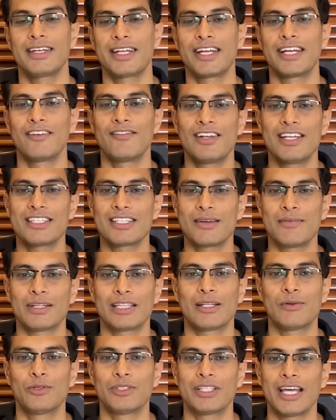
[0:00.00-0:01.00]
Negative lens ka
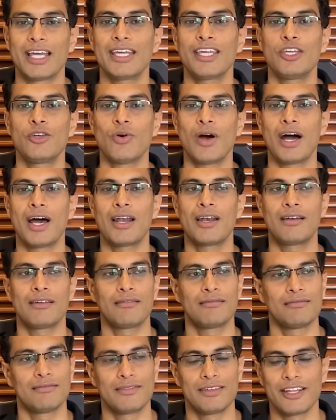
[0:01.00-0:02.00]
matlab hota hai ki you are
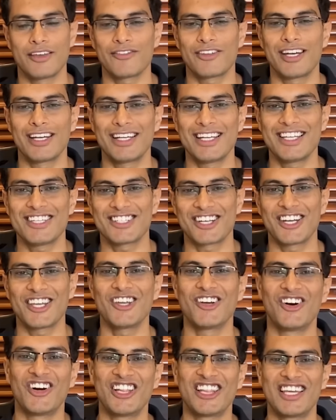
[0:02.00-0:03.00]
definitely
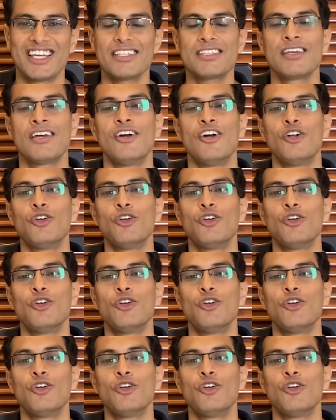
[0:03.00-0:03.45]
studying all this